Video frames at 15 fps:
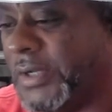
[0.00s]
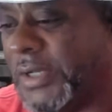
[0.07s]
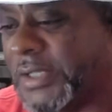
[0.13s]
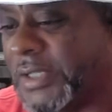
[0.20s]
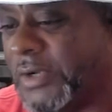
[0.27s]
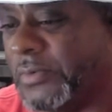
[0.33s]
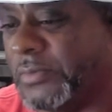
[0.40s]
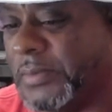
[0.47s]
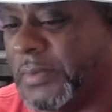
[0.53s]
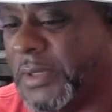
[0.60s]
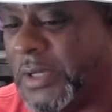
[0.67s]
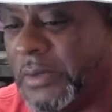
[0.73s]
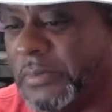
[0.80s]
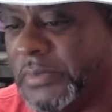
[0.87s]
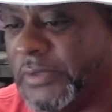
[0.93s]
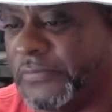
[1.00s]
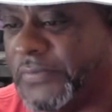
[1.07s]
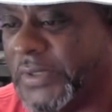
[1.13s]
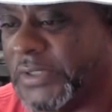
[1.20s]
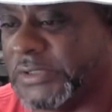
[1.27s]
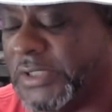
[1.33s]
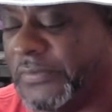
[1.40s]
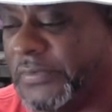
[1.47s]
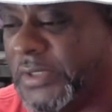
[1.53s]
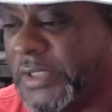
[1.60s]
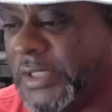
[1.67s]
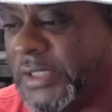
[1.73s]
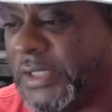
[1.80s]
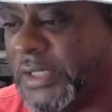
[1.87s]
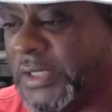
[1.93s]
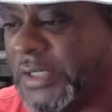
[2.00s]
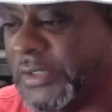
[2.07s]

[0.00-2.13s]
I can't remember how many fights Devin Haney had.